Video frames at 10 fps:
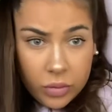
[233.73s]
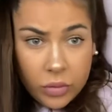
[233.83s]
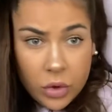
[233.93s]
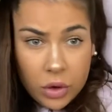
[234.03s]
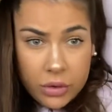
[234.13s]

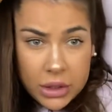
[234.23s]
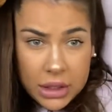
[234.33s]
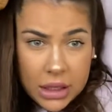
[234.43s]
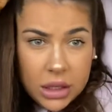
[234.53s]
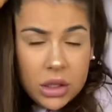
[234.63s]

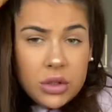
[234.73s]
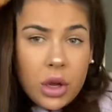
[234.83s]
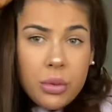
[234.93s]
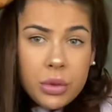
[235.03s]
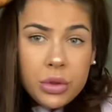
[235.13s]
Obviously you
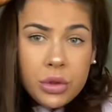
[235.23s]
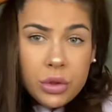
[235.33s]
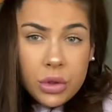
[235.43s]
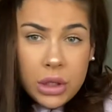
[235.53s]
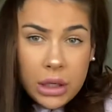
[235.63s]
don't want
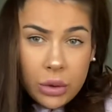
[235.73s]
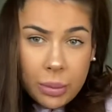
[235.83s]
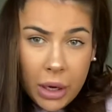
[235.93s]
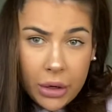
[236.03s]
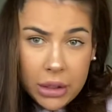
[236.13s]
your little
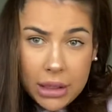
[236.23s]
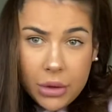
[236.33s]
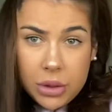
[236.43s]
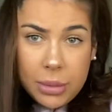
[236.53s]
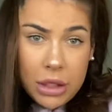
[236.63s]

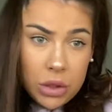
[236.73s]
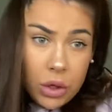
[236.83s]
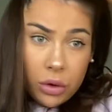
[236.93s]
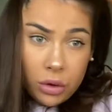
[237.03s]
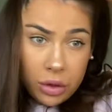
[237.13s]
ponytail to be
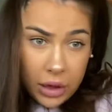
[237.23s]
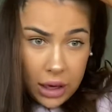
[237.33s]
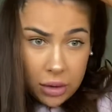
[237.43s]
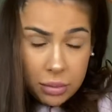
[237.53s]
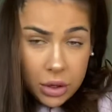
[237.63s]
too
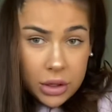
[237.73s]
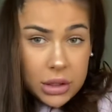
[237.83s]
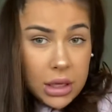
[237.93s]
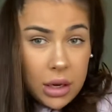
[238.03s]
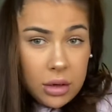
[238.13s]
thin,
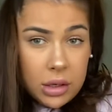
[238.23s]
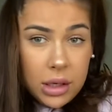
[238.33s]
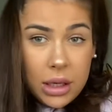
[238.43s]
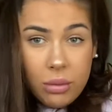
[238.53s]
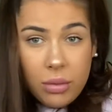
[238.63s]
because then
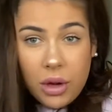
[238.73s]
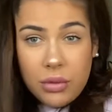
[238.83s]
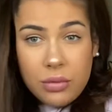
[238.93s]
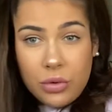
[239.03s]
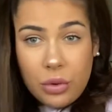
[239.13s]
it
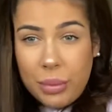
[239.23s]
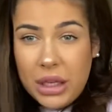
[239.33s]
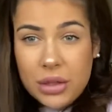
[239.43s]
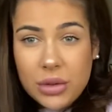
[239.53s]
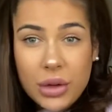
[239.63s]
won't form
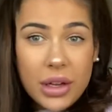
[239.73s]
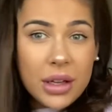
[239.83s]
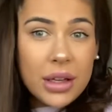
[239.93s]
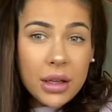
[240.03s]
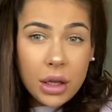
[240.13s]
into a
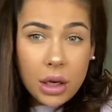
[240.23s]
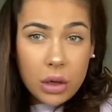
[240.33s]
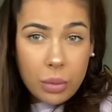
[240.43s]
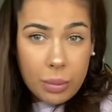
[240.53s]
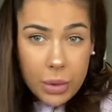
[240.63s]

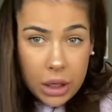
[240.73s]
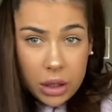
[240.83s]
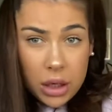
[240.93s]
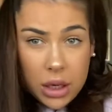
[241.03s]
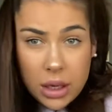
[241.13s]
little
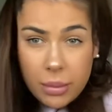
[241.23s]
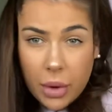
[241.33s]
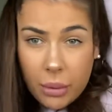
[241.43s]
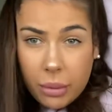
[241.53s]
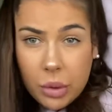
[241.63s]
bun,
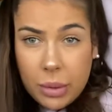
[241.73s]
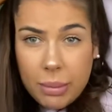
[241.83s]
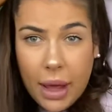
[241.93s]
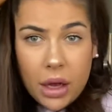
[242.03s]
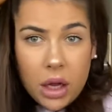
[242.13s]
but we will be
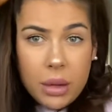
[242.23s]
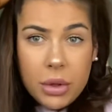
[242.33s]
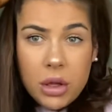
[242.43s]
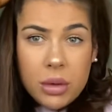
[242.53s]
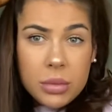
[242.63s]

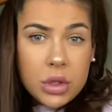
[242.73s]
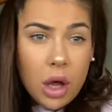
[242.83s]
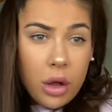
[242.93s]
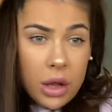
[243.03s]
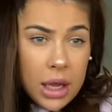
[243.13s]
backcombing them,
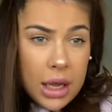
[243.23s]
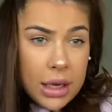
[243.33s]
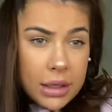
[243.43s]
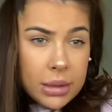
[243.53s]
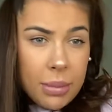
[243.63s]
so
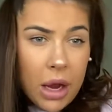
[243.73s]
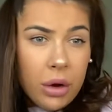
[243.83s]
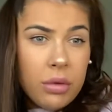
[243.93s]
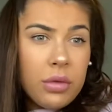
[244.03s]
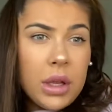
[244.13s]
it doesn't
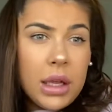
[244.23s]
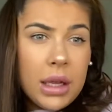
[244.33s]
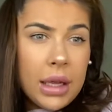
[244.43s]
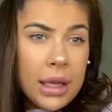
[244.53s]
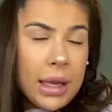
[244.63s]
matter if
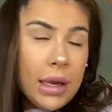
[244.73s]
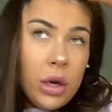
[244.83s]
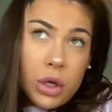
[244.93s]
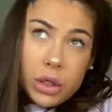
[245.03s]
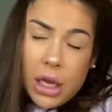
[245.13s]
it
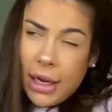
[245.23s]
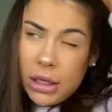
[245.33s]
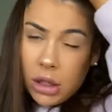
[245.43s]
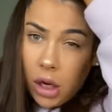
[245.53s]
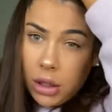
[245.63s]
looks like
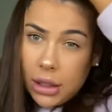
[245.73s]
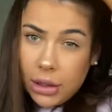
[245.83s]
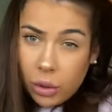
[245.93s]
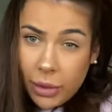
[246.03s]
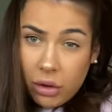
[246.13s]
it's only a
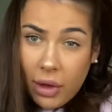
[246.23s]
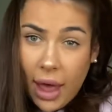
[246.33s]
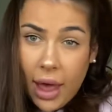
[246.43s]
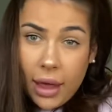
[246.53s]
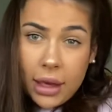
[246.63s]
little bit of
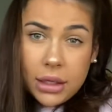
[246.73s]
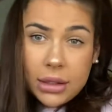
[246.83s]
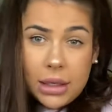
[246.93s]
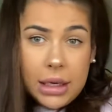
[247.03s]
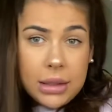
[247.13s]
hair. It
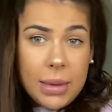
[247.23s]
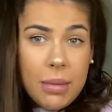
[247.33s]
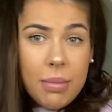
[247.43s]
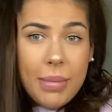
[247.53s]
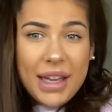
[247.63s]
doesn't need to
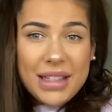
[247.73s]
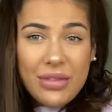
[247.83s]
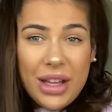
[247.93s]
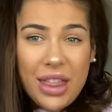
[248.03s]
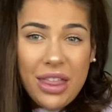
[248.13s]
be
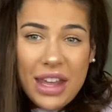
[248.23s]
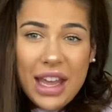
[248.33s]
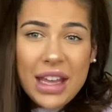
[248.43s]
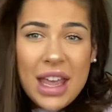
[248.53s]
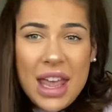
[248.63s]
massively
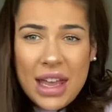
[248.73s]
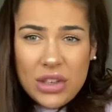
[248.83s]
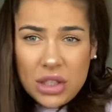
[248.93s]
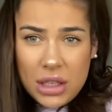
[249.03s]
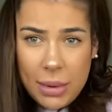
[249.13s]
thick.
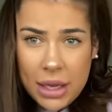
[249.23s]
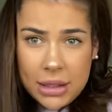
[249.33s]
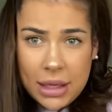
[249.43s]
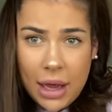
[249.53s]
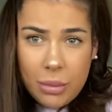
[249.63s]
It just
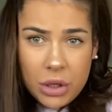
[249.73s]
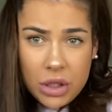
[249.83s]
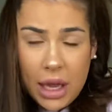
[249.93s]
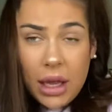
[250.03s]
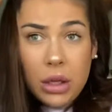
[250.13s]
depends how
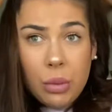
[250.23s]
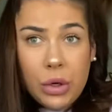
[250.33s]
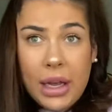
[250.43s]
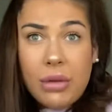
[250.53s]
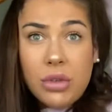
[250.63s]
much hair you
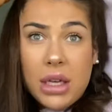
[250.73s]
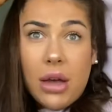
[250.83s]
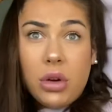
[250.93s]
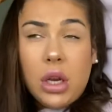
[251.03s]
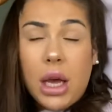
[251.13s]
want to have
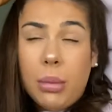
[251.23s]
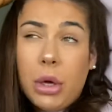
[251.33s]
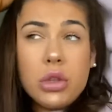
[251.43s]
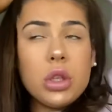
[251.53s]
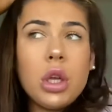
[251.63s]
down and
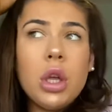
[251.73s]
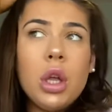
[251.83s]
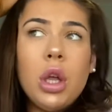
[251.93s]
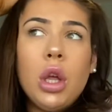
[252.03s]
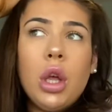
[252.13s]

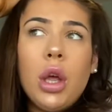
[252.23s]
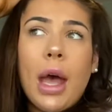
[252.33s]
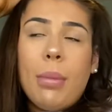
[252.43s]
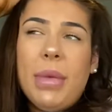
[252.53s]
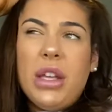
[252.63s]

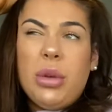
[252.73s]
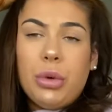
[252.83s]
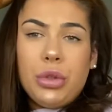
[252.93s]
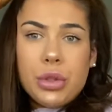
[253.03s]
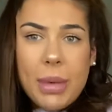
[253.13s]
how big you
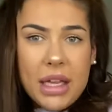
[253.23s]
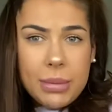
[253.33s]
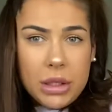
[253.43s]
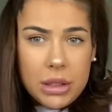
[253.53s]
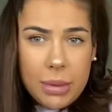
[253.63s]
want your space
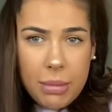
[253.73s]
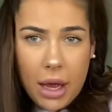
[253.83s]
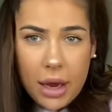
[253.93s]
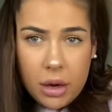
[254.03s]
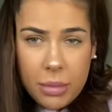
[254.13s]
bun to be,
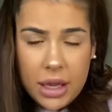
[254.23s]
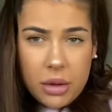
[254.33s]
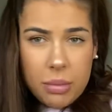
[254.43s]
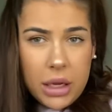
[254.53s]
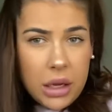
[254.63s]
but I don't mind
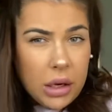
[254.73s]
them being